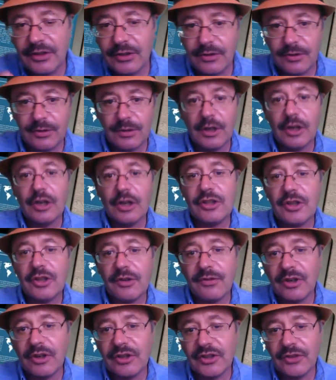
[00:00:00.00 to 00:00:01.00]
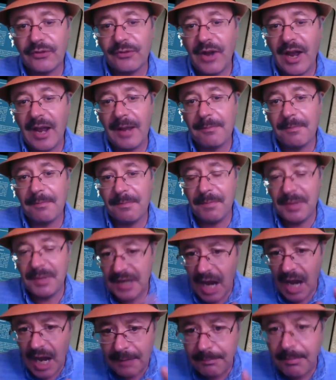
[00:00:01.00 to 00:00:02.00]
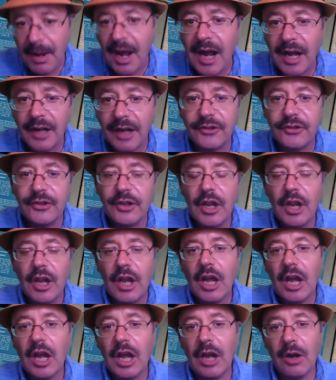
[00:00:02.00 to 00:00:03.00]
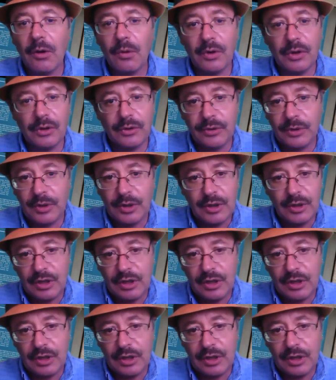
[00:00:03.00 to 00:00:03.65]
to diversify beyond bonds with